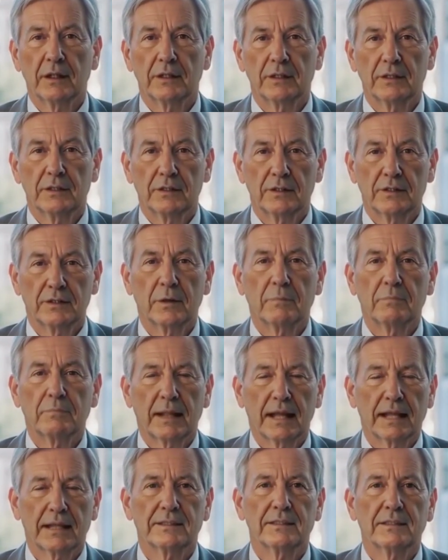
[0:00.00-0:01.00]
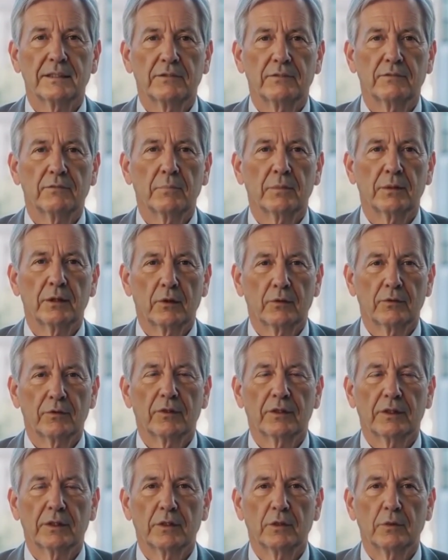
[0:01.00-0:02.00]
This is a massive blow
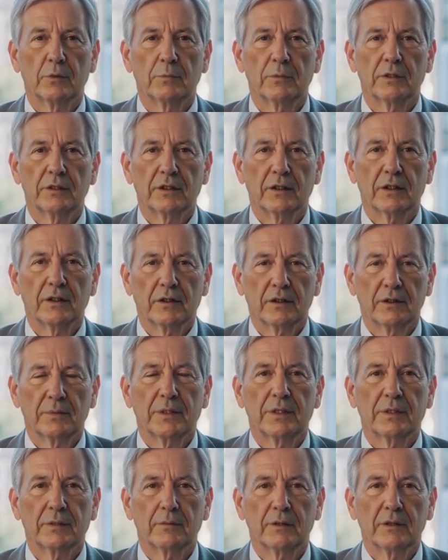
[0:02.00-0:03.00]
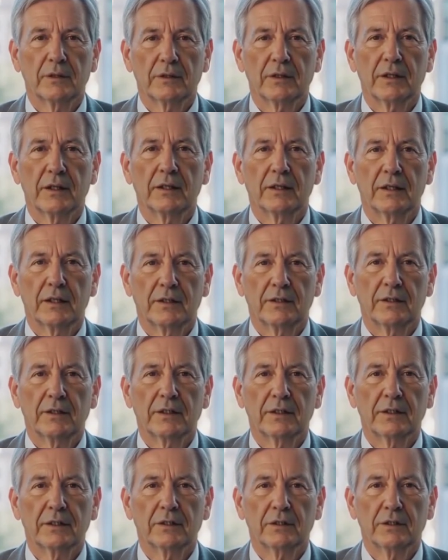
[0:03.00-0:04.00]
for the Cuban economy, as the
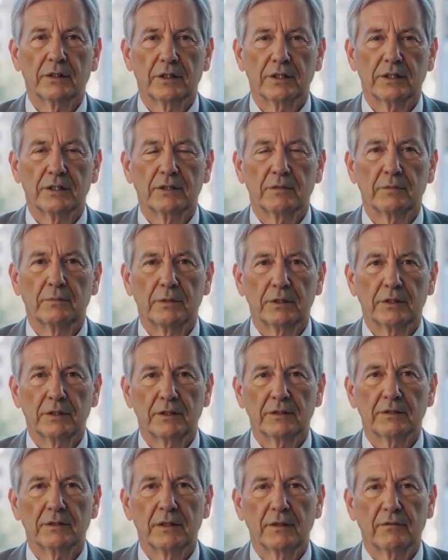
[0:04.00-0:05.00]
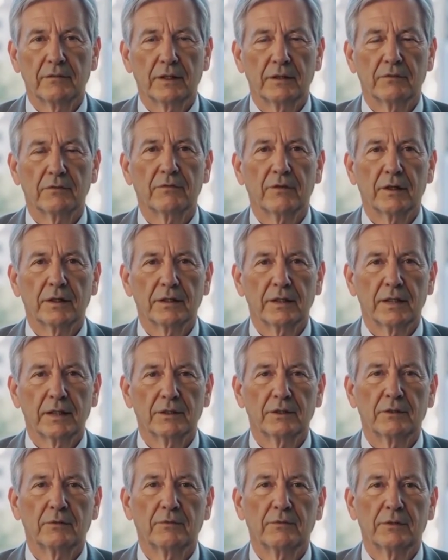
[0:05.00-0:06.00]
country simply doesn't have the
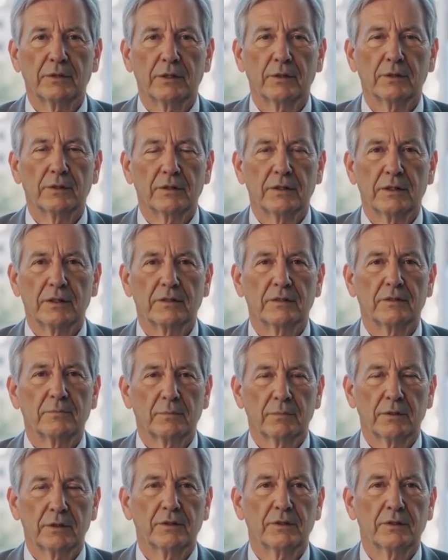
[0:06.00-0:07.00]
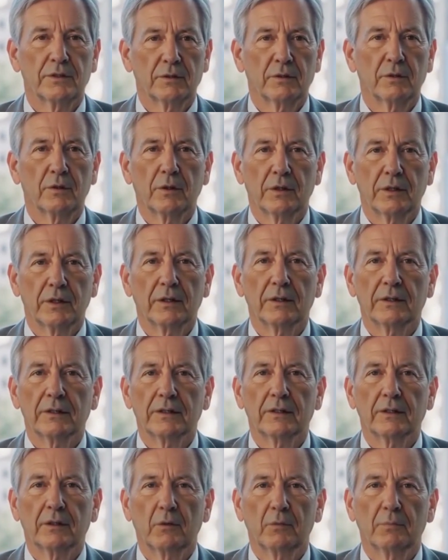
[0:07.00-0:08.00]
financial resources to purchase oil
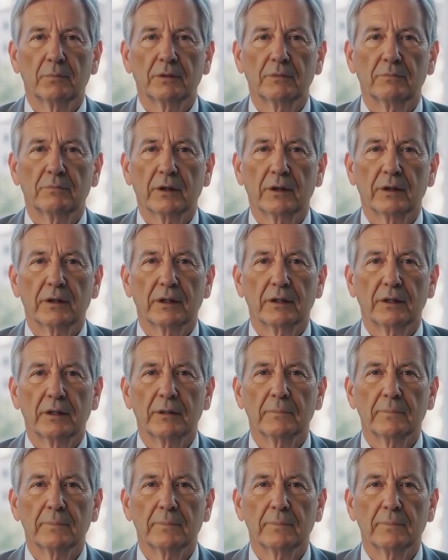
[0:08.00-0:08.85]
on the open market.